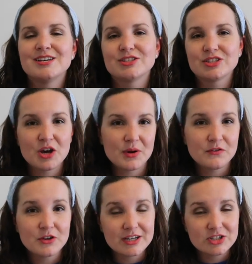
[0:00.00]
So
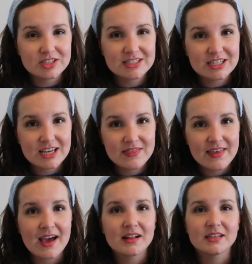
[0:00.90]
if you're interested in
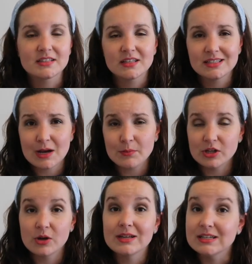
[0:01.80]
that, click the link down
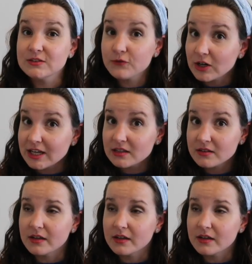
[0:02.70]
below. It is free.